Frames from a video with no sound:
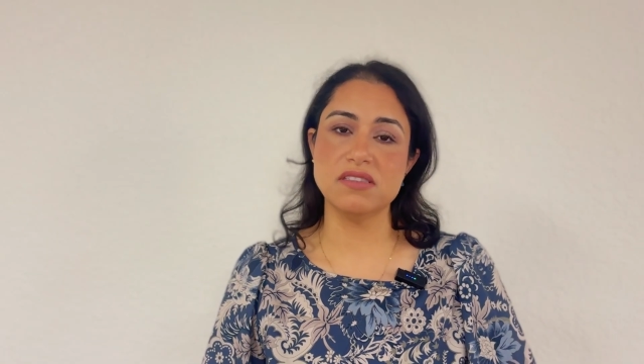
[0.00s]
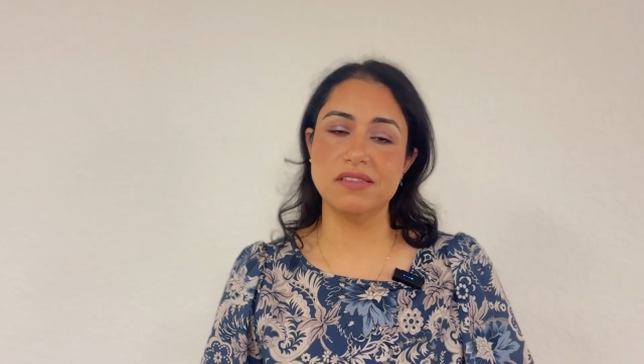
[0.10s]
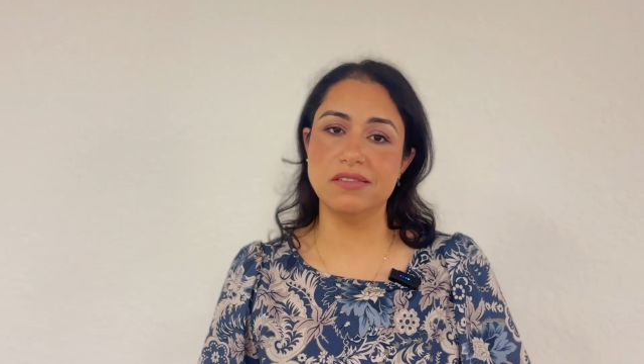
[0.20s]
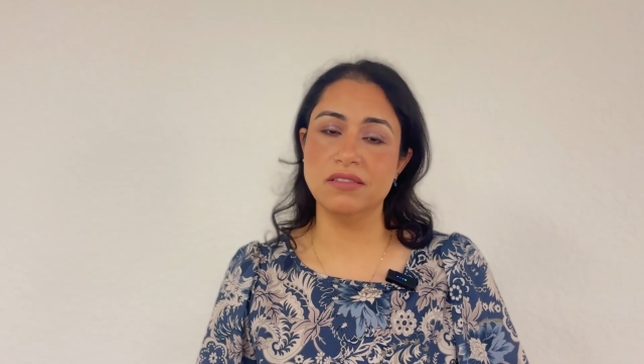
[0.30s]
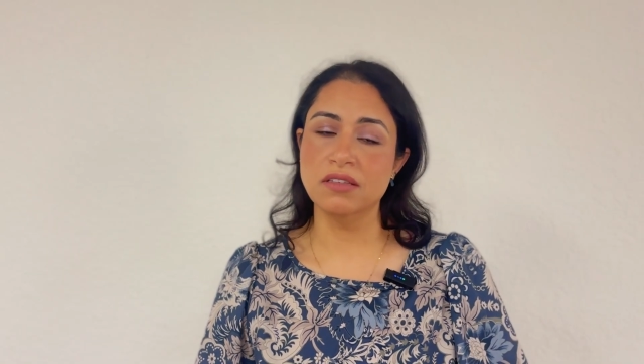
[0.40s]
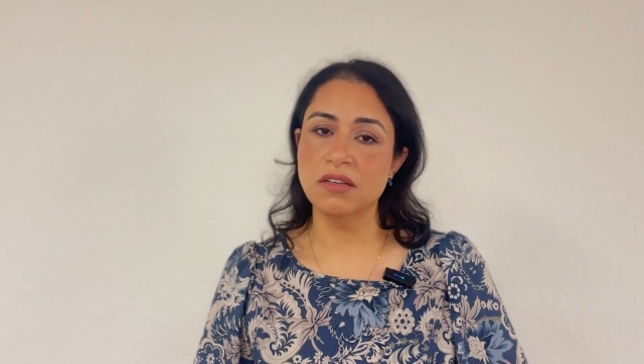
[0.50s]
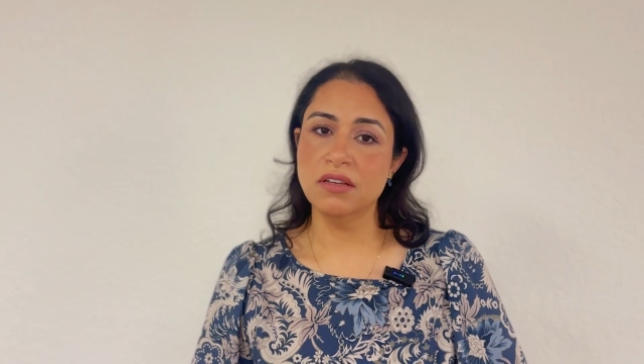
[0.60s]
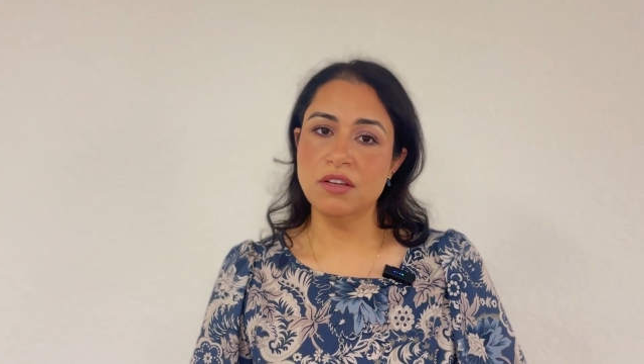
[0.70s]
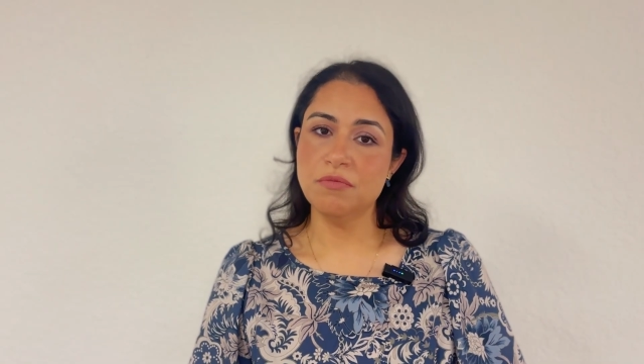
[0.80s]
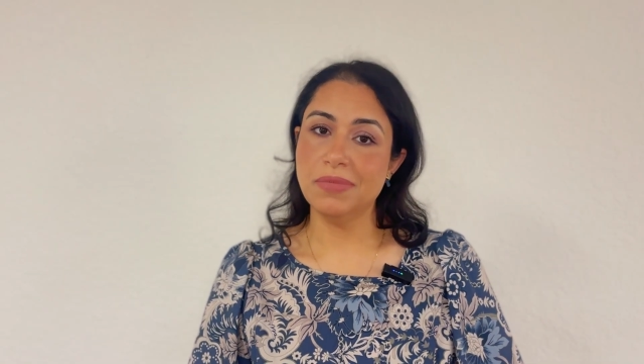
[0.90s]
And
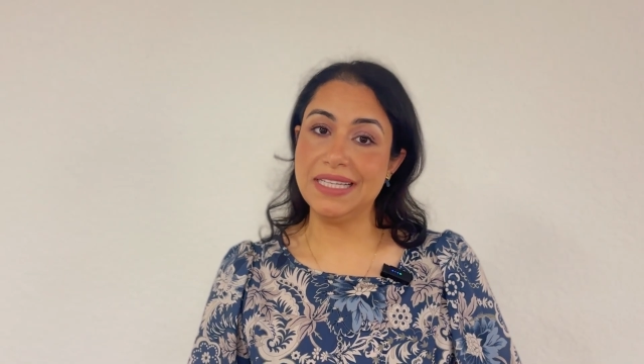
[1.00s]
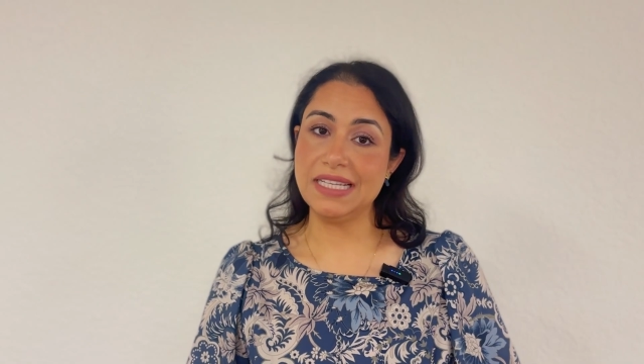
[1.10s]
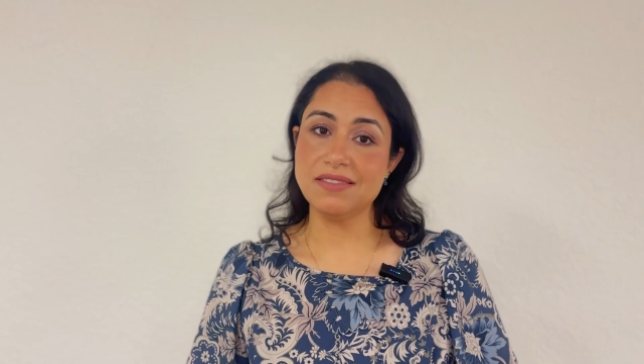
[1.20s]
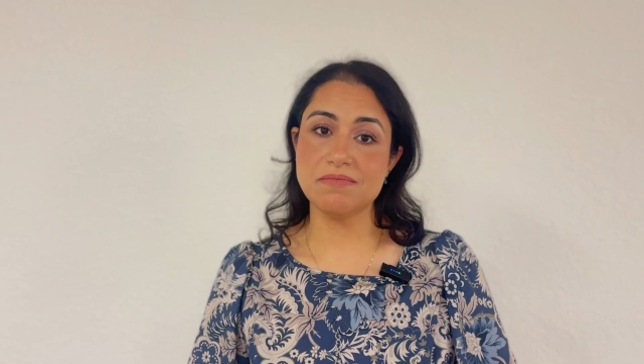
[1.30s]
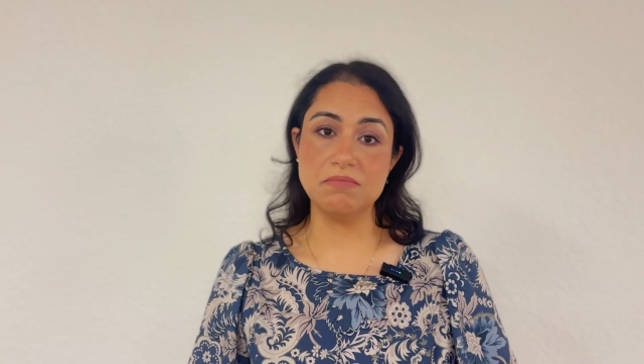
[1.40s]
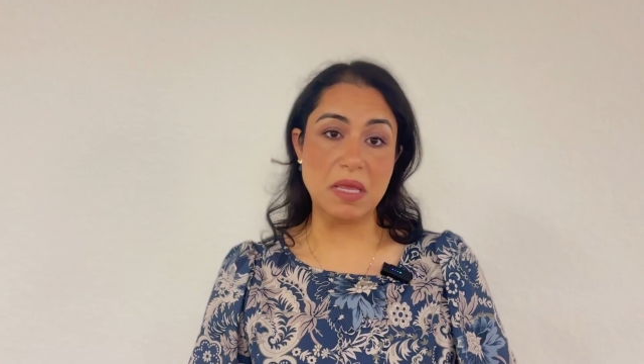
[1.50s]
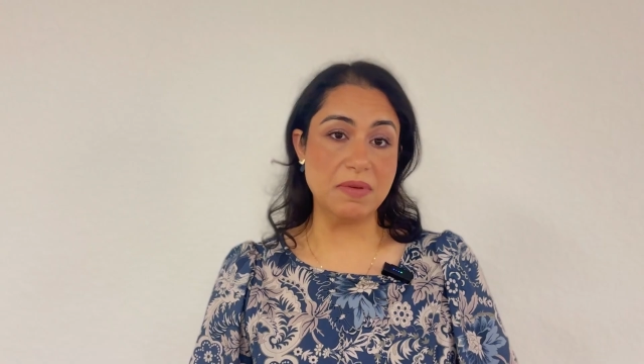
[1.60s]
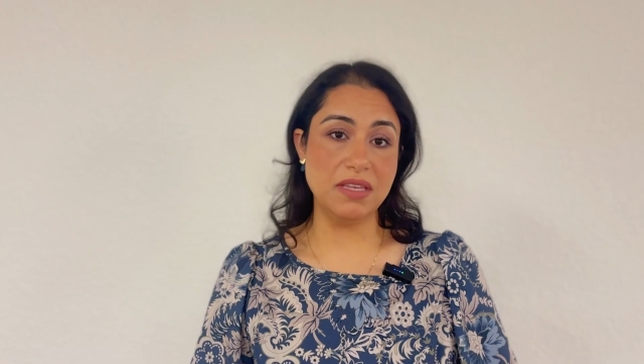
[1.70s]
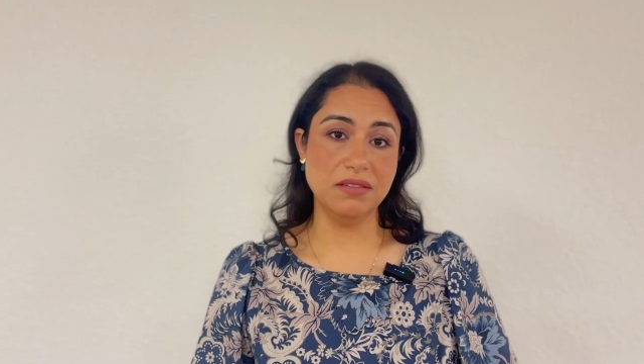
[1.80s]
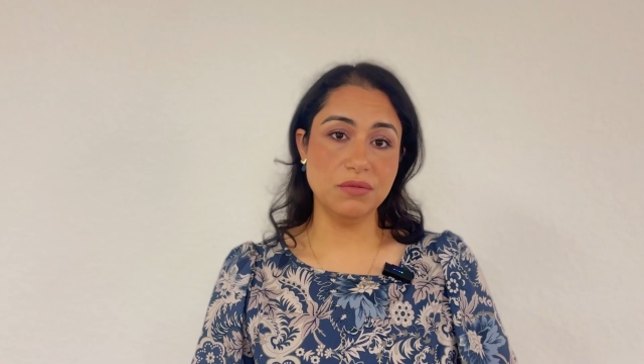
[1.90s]
but that's
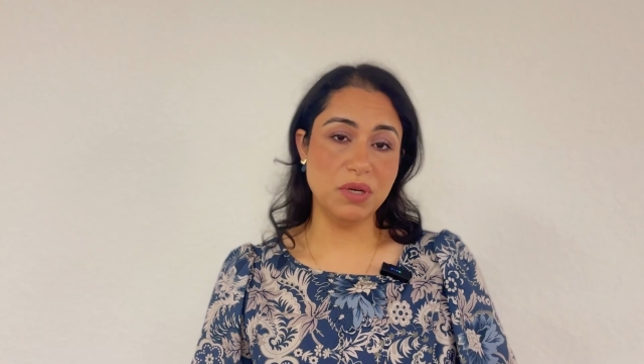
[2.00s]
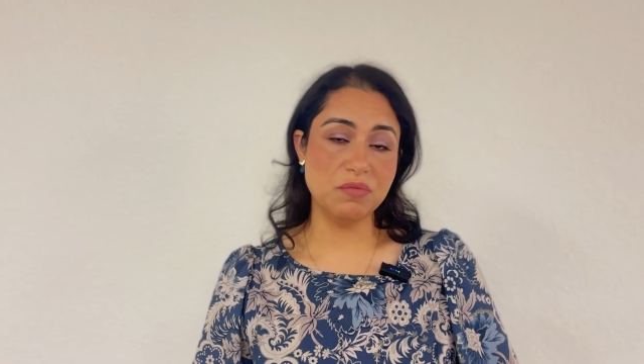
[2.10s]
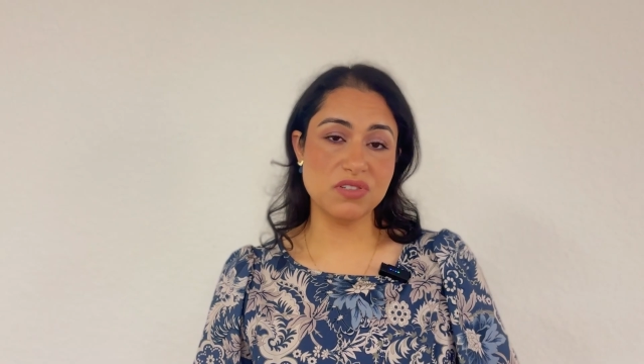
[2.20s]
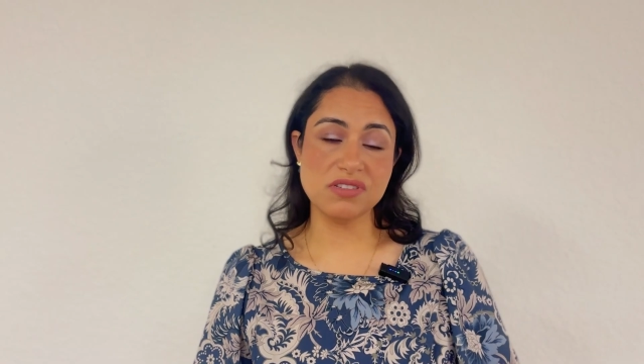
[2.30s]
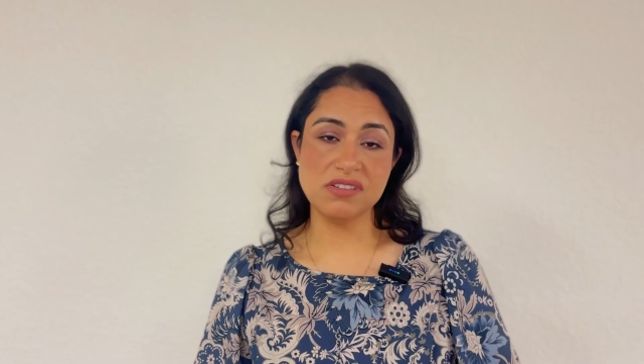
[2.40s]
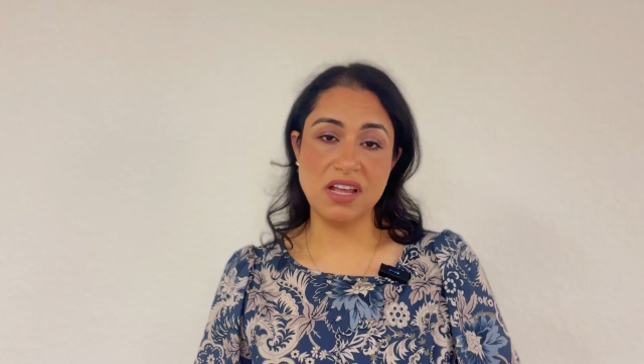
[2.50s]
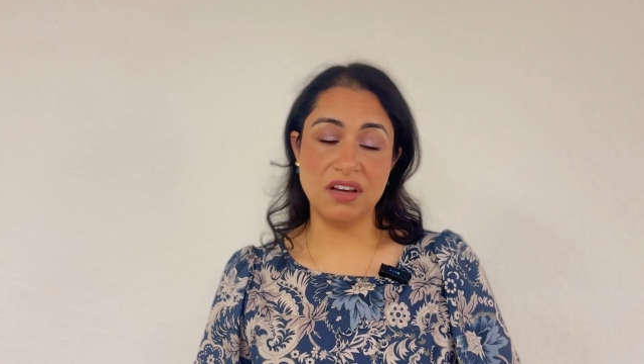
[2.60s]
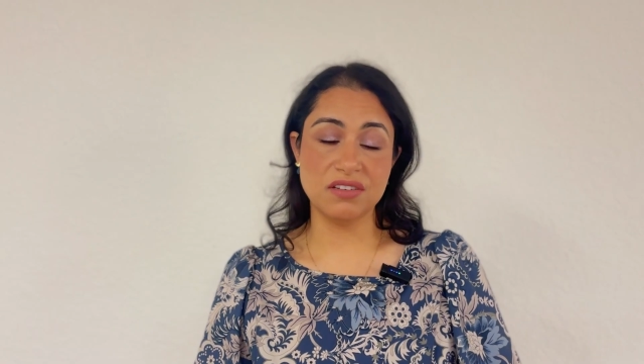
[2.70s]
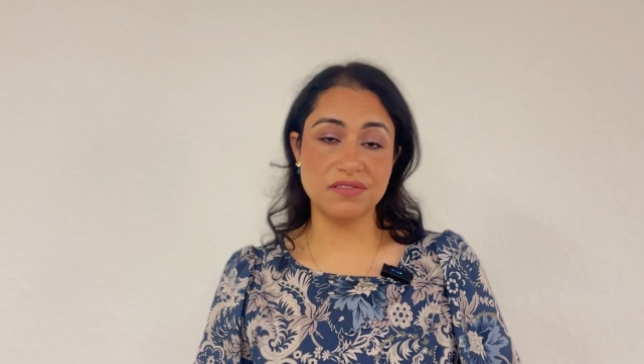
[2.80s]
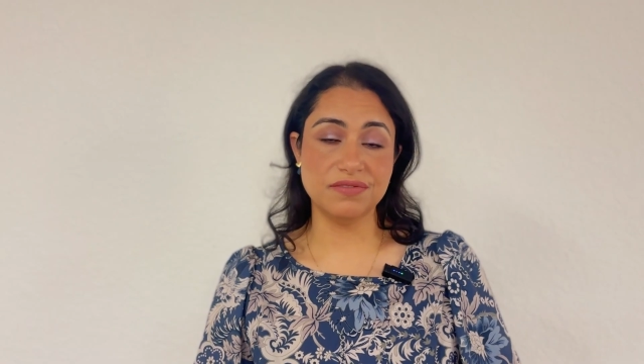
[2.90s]
maybe one person
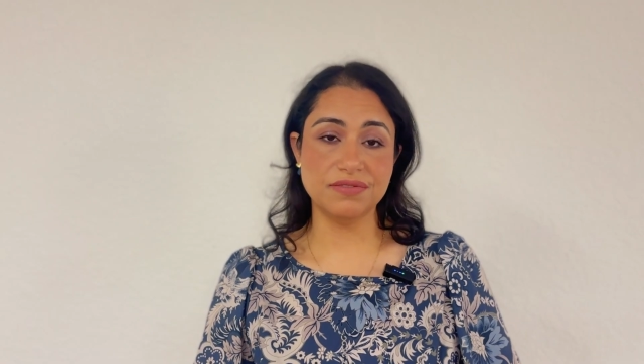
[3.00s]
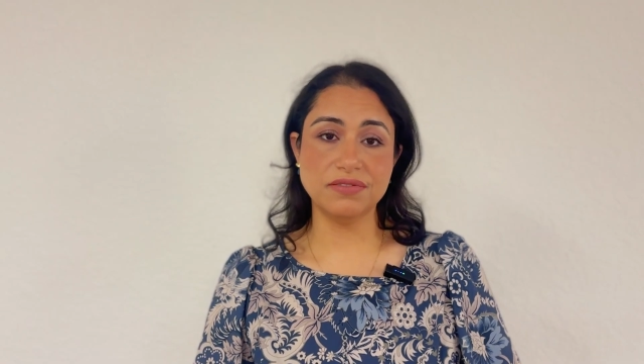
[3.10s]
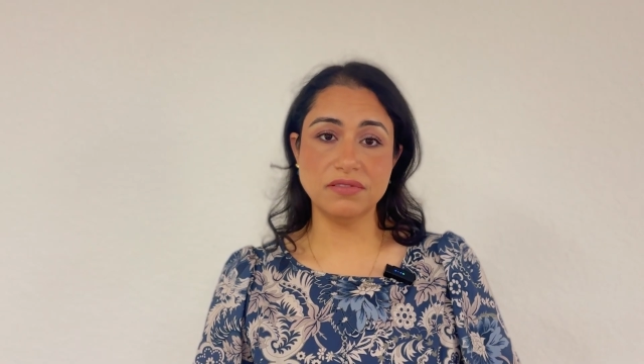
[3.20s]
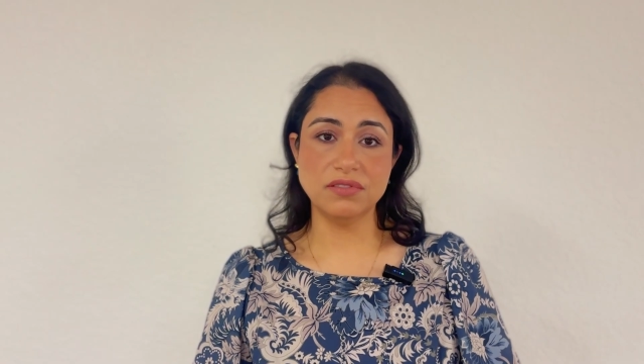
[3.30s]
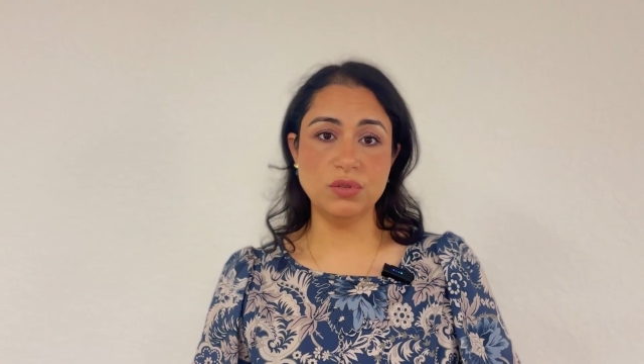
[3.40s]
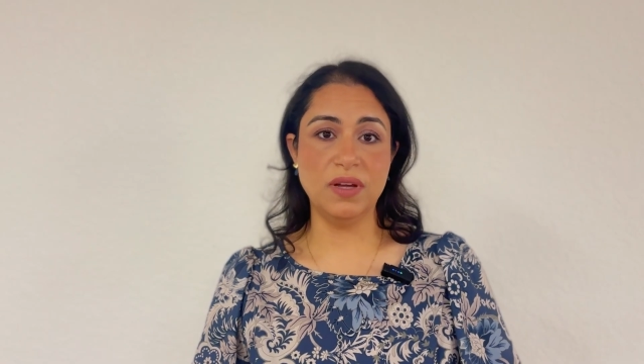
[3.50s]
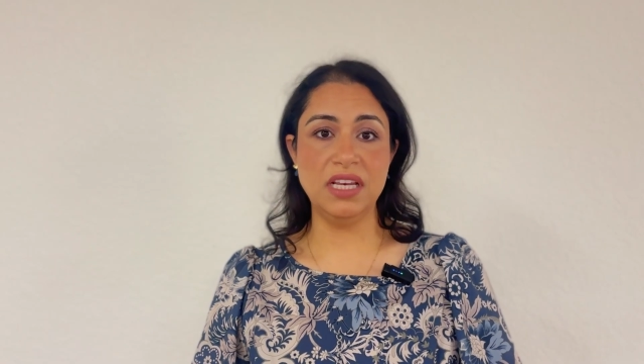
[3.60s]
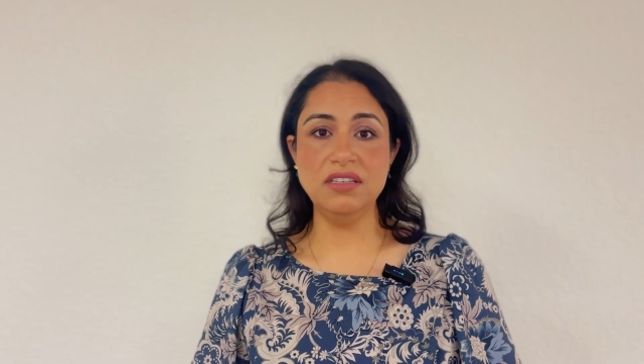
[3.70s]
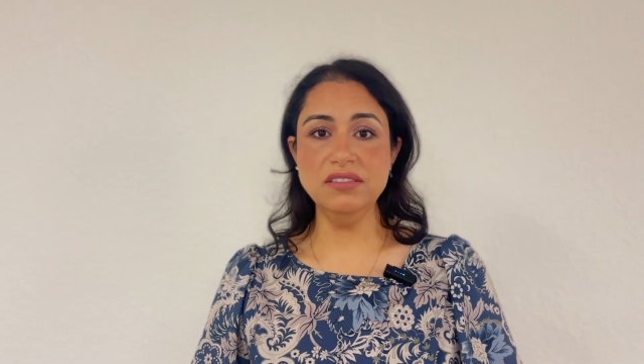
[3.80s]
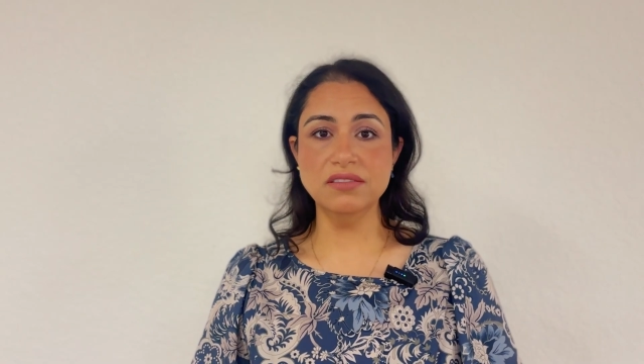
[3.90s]
out of 20,